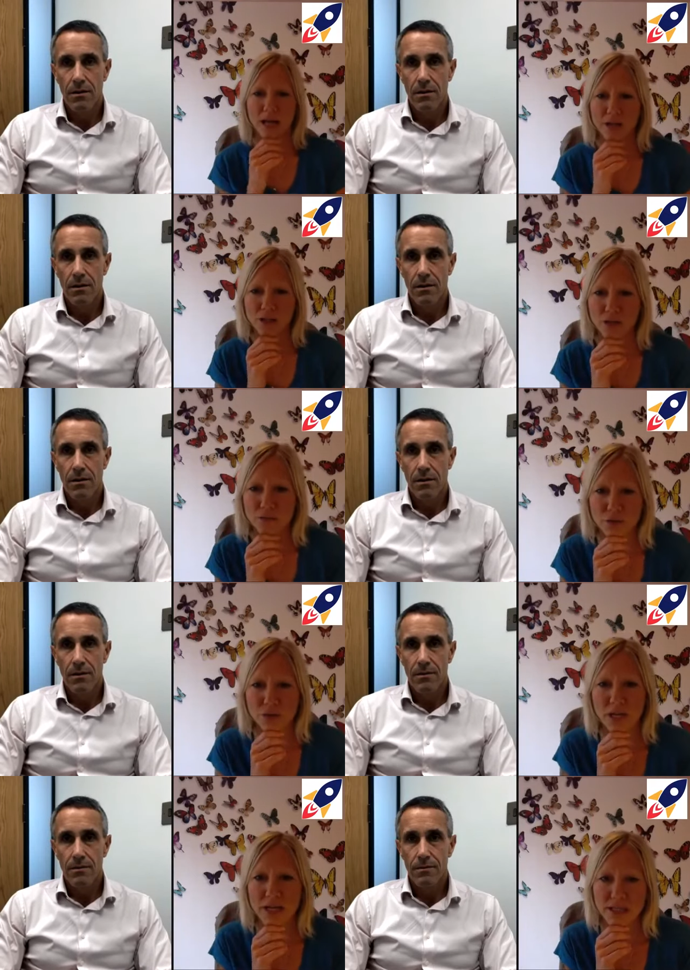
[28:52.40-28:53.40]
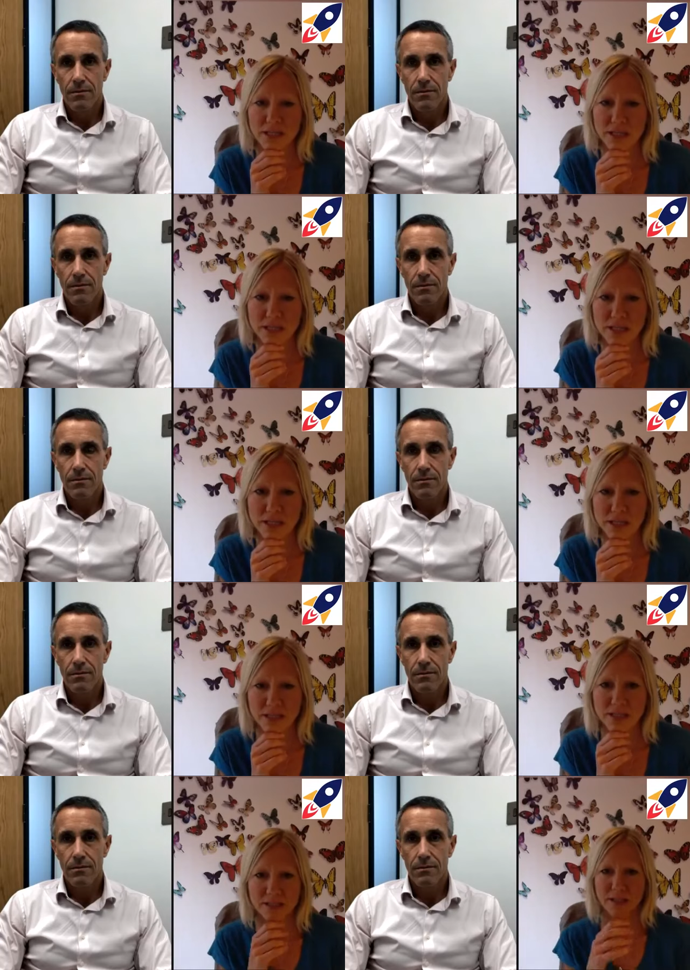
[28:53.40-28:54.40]
Speaker 1: how you've created
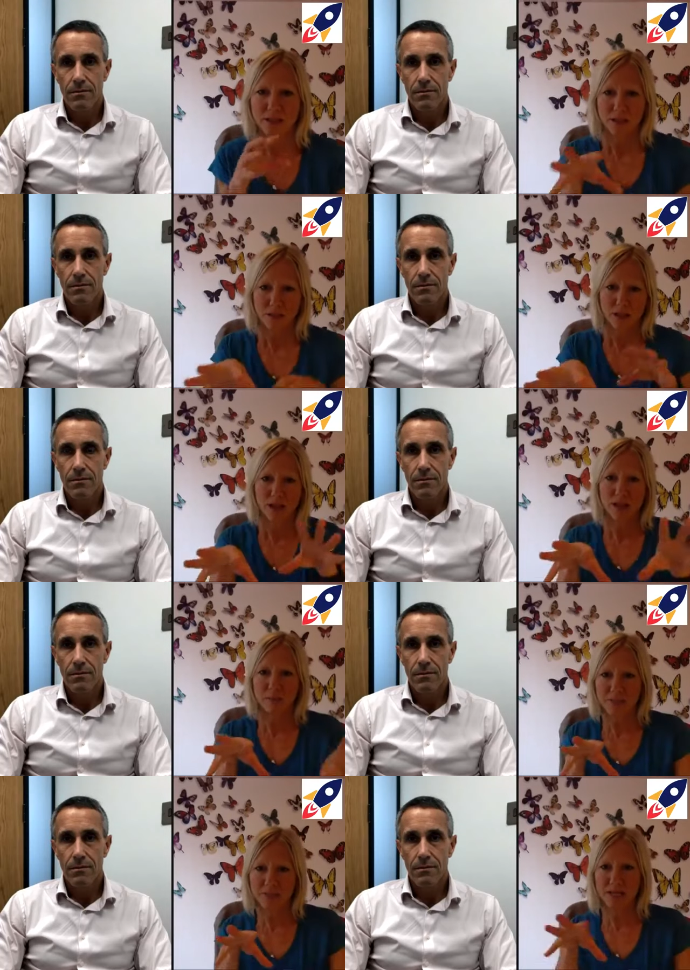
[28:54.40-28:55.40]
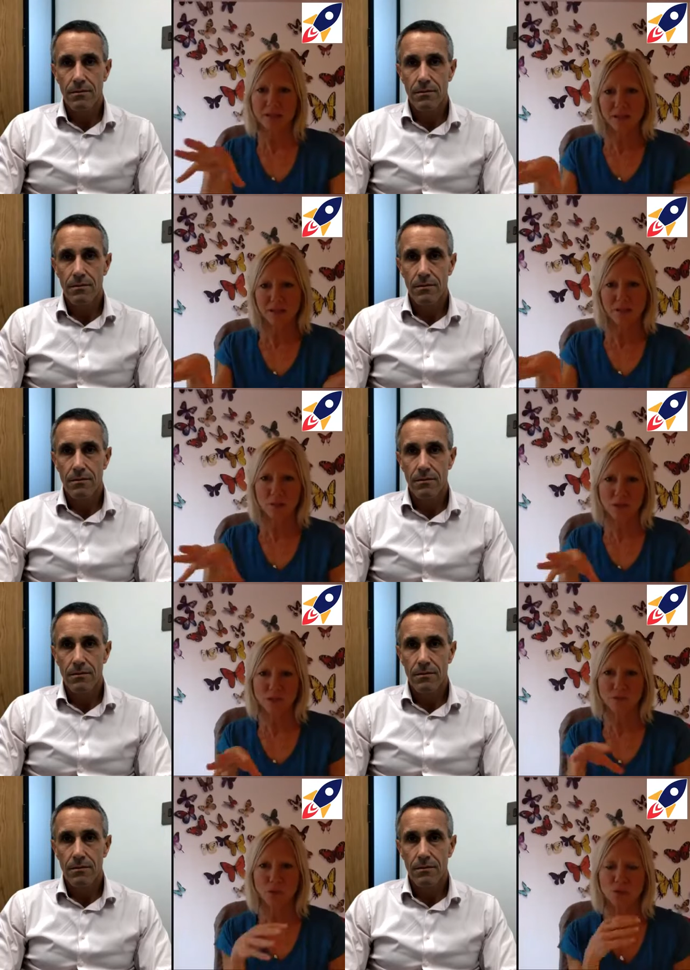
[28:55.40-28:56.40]
these um, centres where
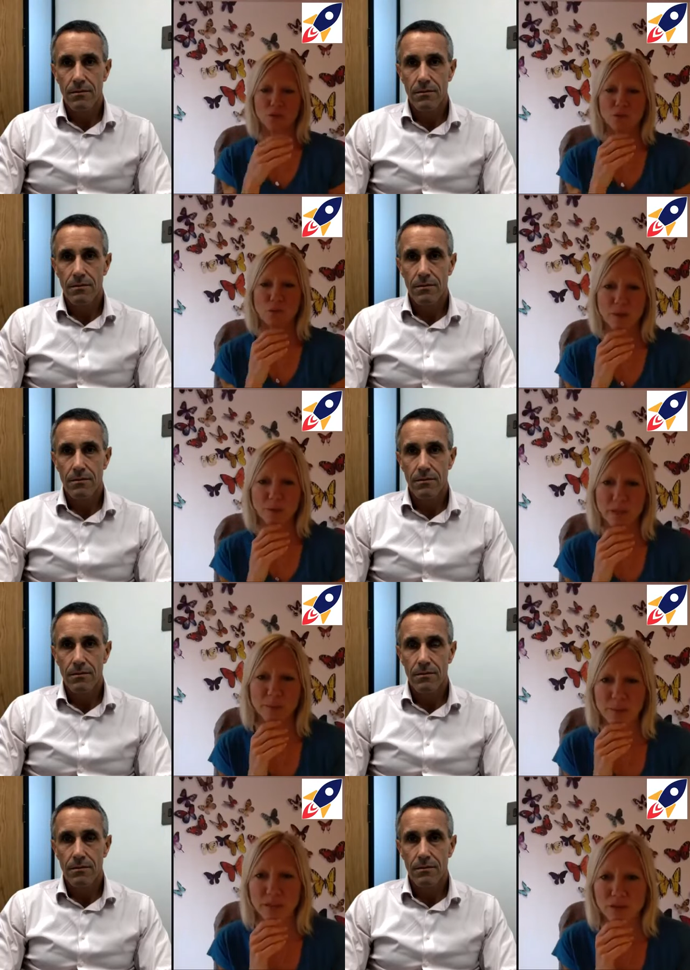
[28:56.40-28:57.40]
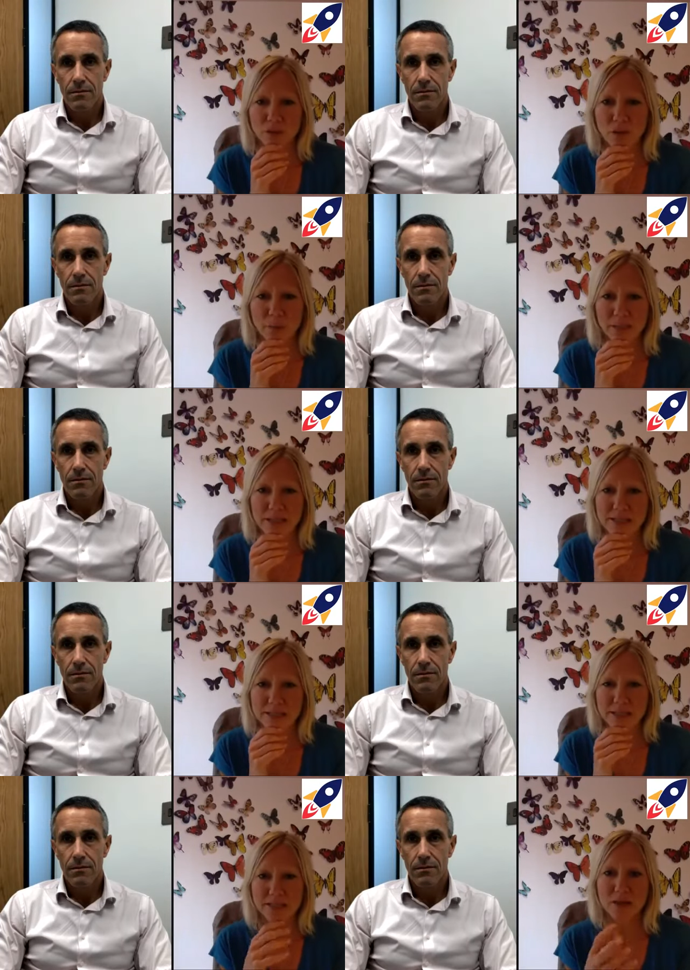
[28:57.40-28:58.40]
you've got the right people in the right
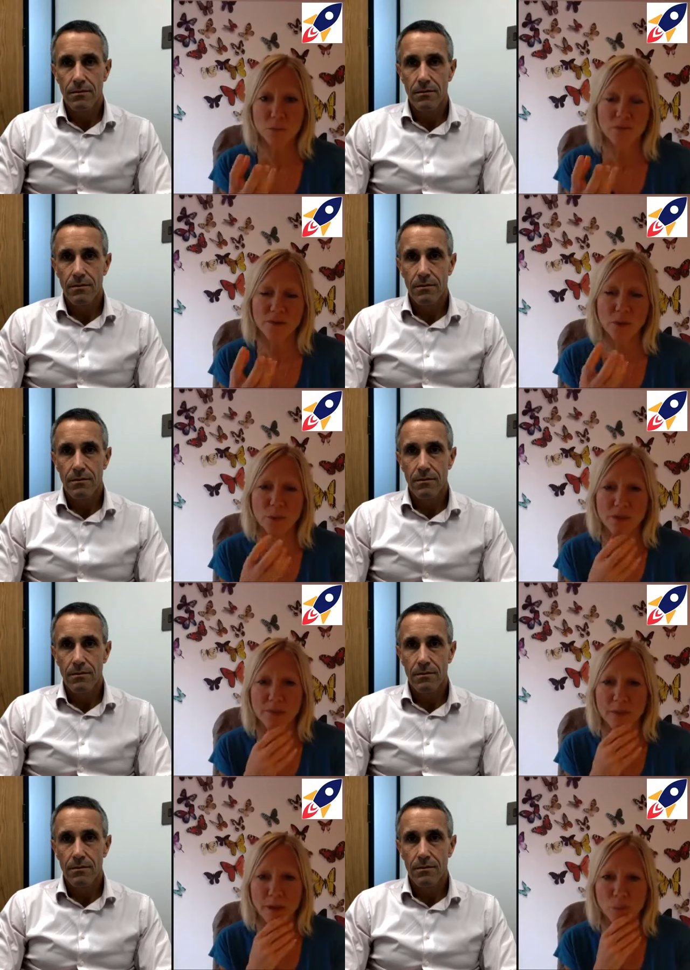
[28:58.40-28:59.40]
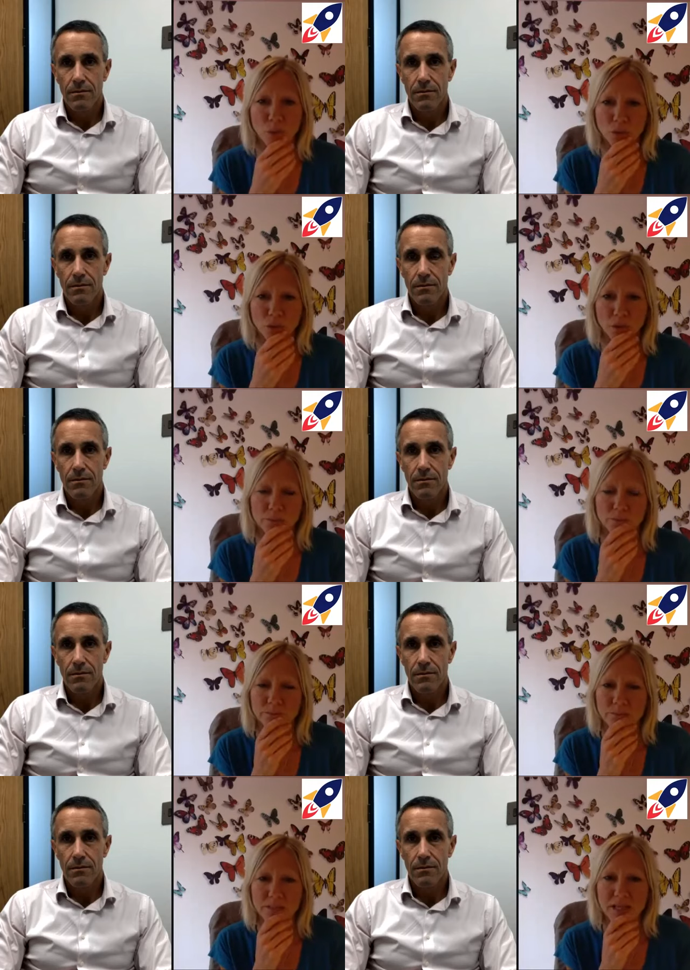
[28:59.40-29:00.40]
places that fit within that model.
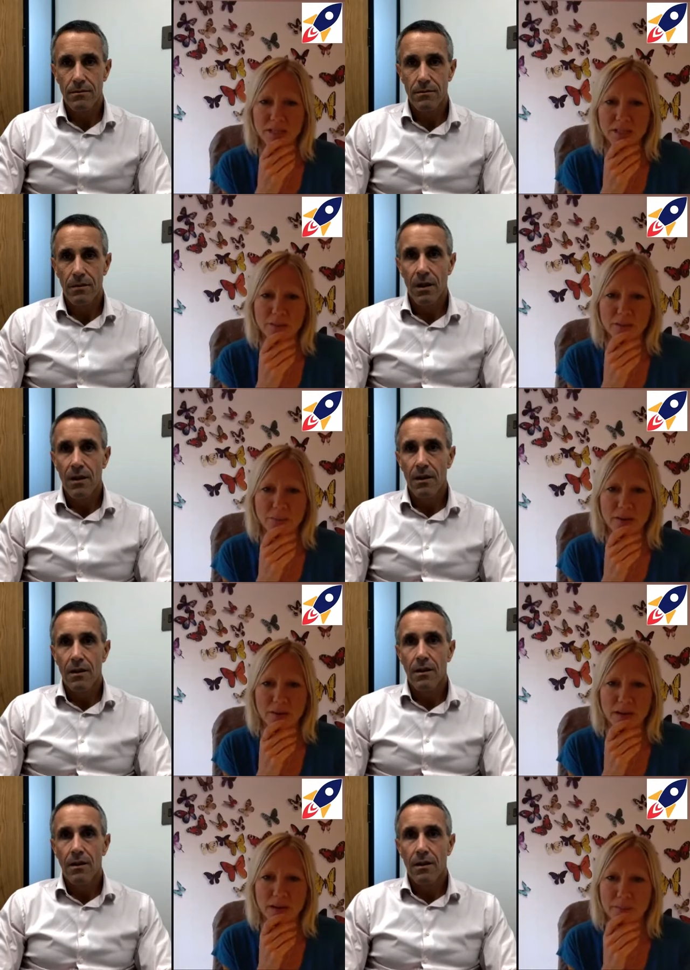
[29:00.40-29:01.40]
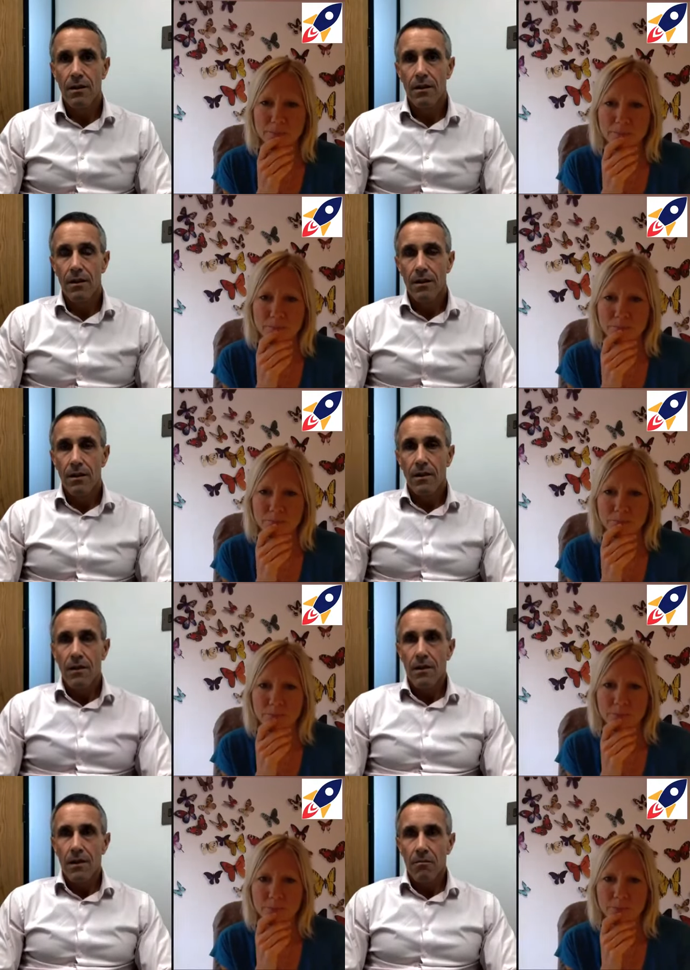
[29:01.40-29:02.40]
Tell us a bit about that.
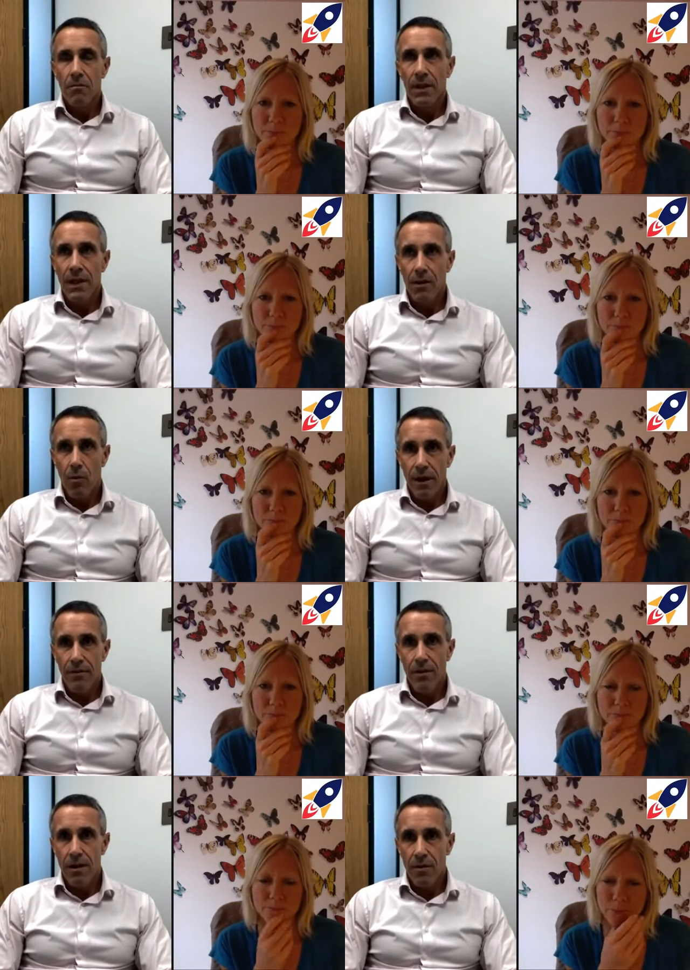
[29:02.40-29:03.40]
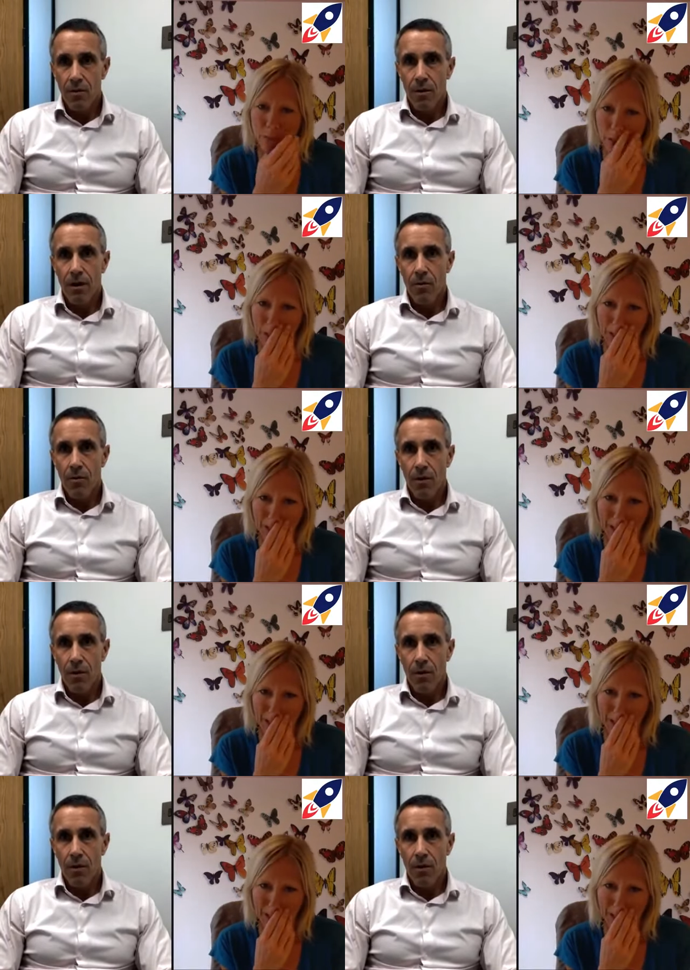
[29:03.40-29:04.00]
Speaker 2: Yeah, one of the what